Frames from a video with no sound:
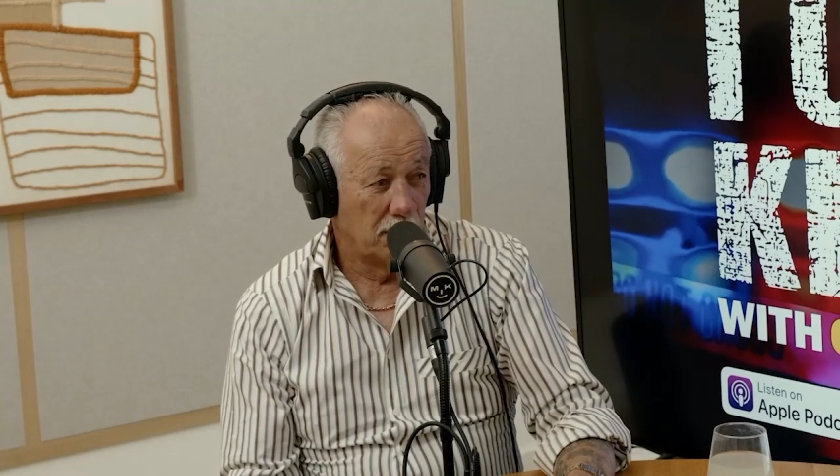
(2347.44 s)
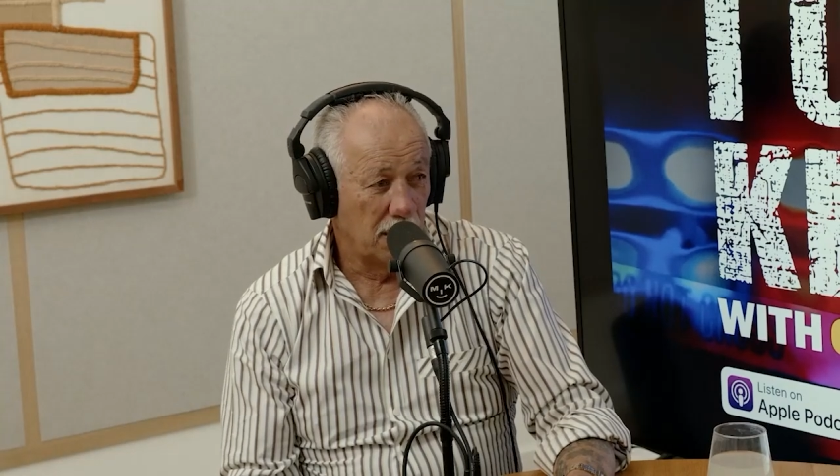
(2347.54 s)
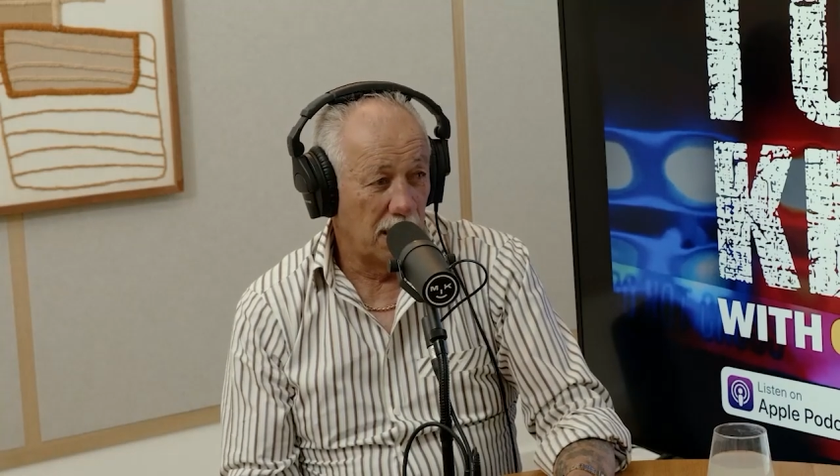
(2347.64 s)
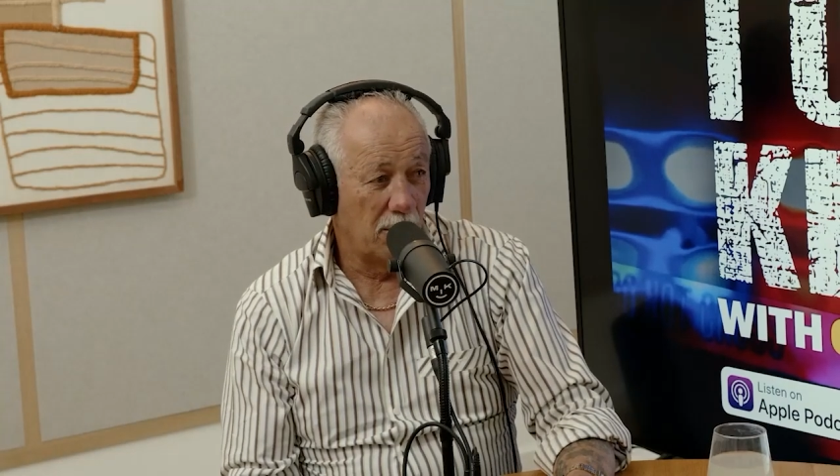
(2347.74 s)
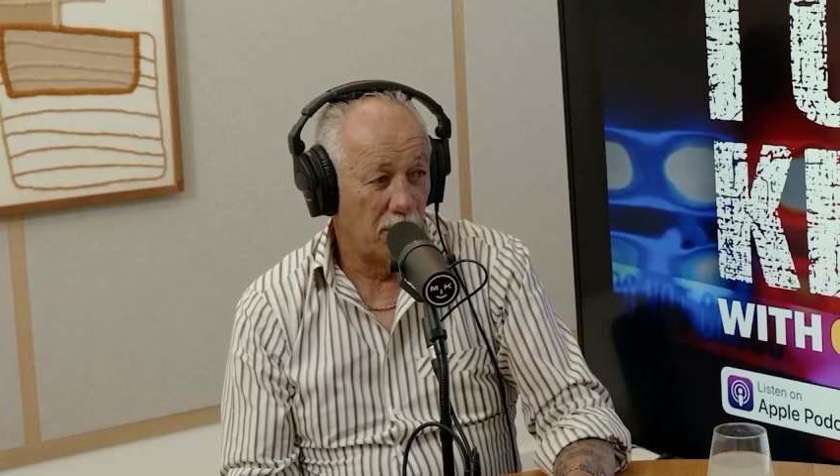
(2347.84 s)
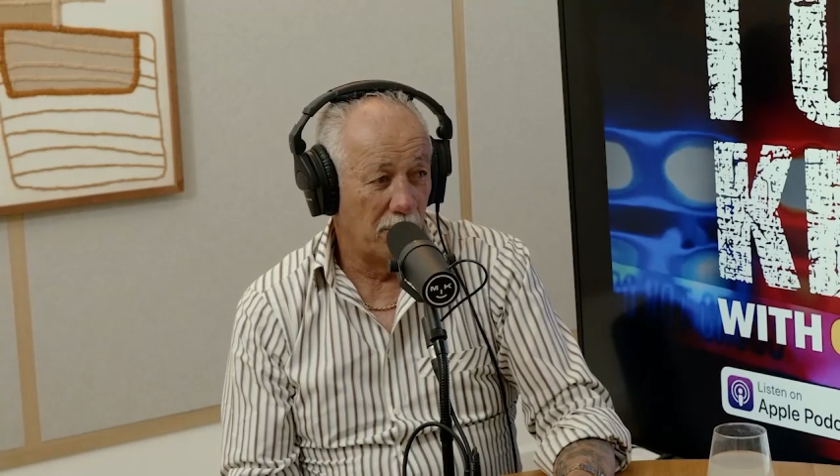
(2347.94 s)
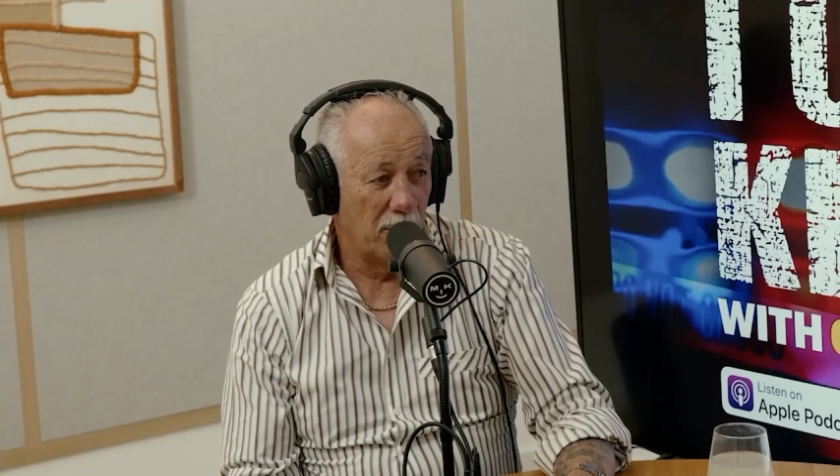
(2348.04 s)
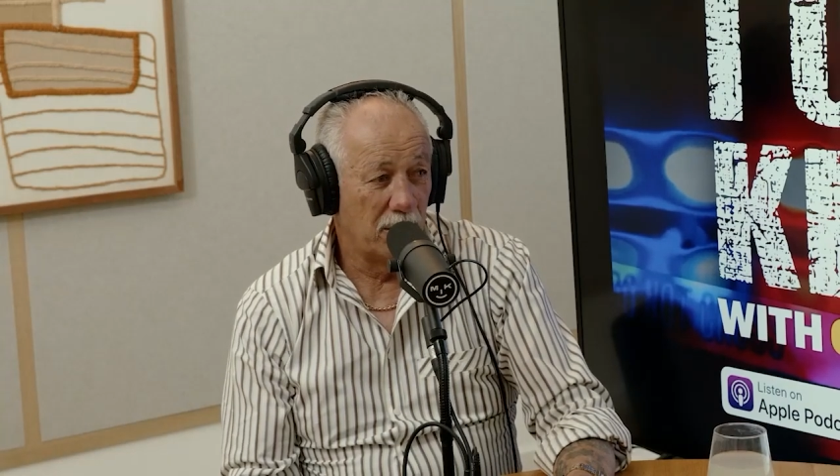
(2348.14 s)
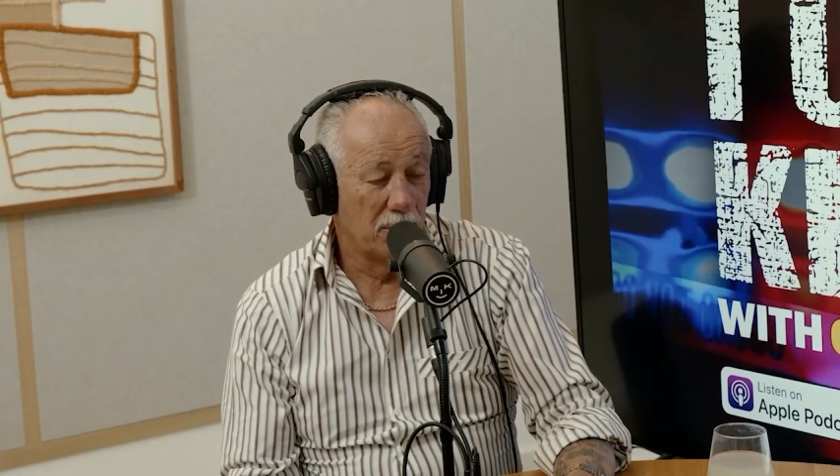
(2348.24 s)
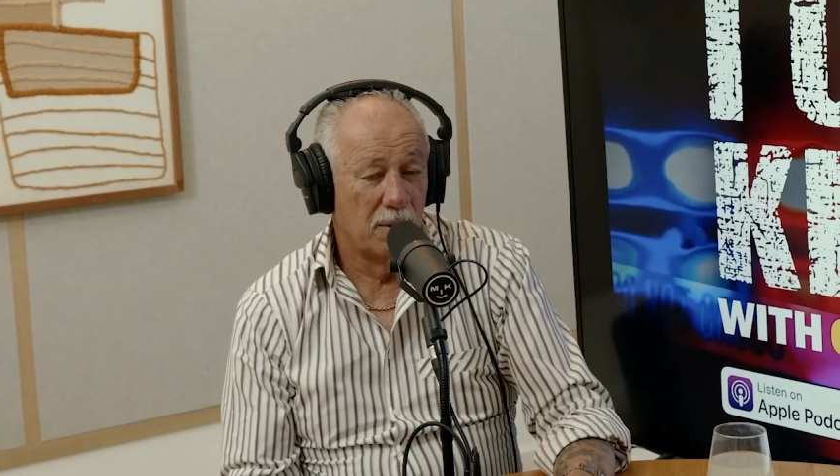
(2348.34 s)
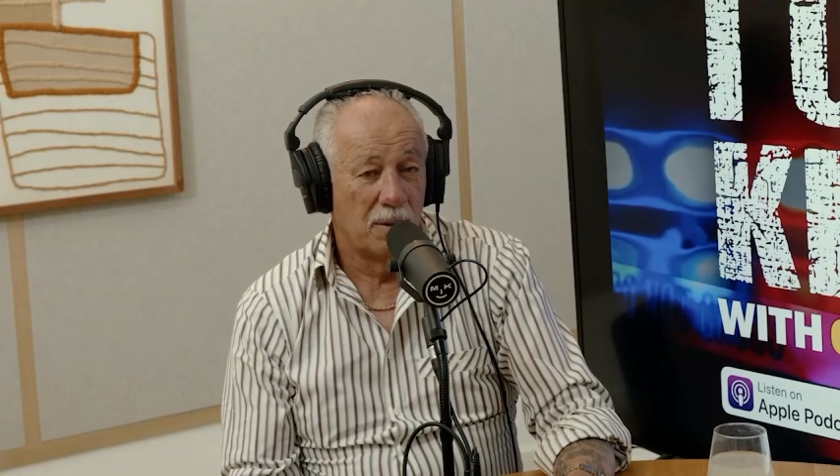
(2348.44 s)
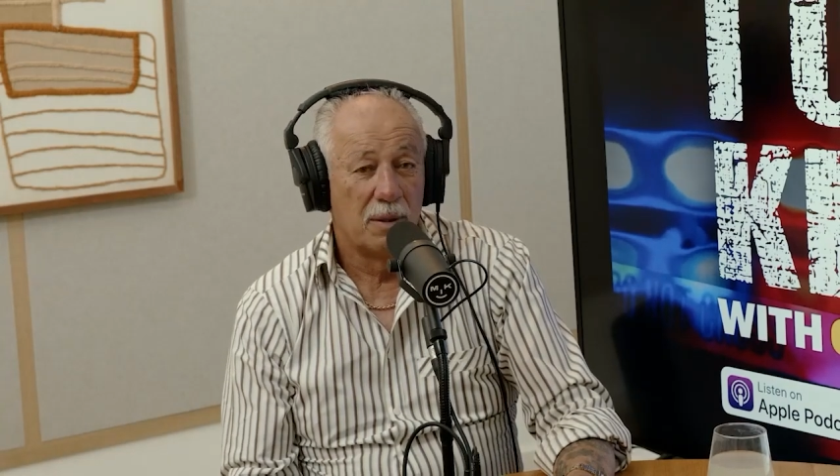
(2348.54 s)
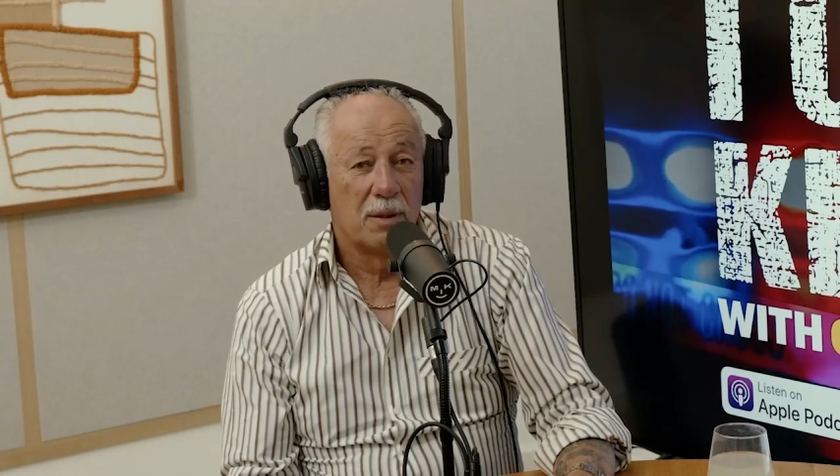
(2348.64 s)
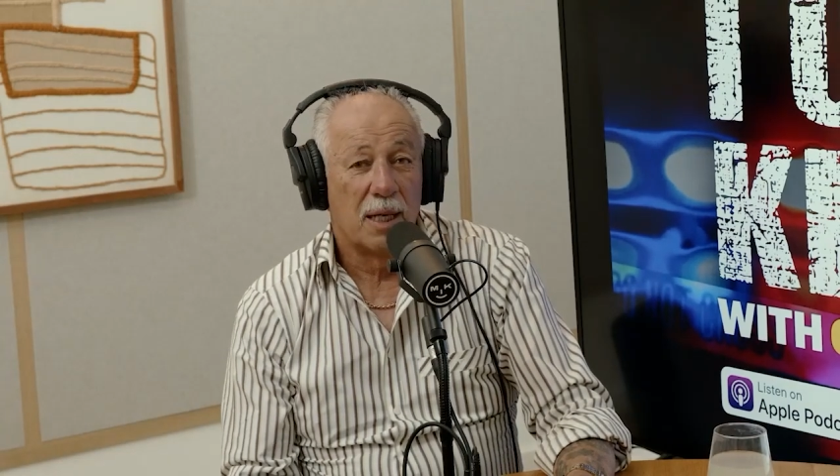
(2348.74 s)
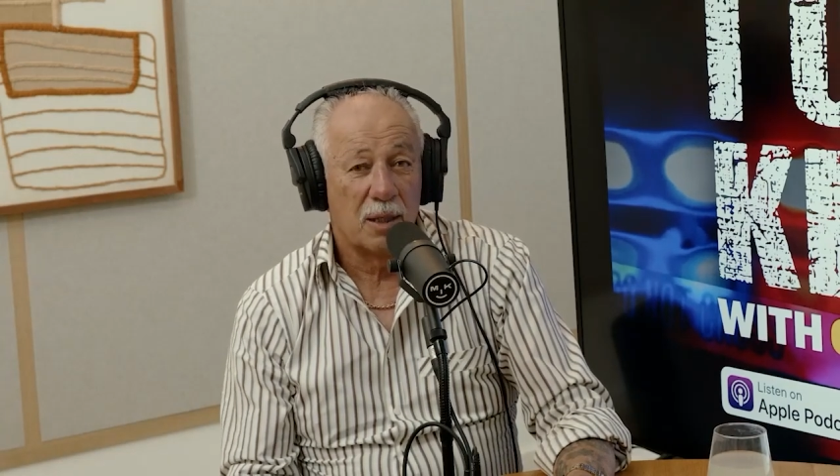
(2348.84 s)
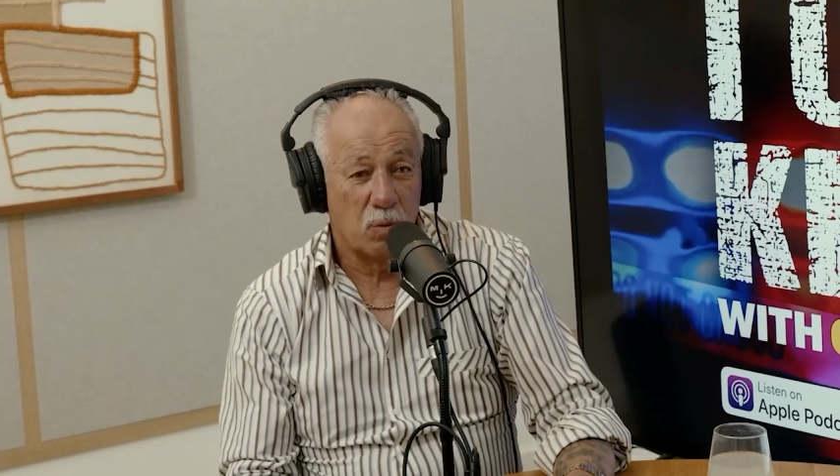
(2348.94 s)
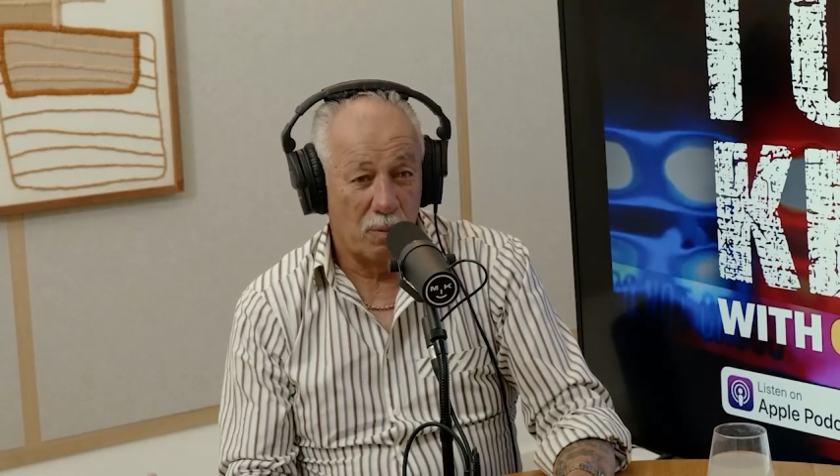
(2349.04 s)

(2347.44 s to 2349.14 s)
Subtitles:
You know what I mean? That's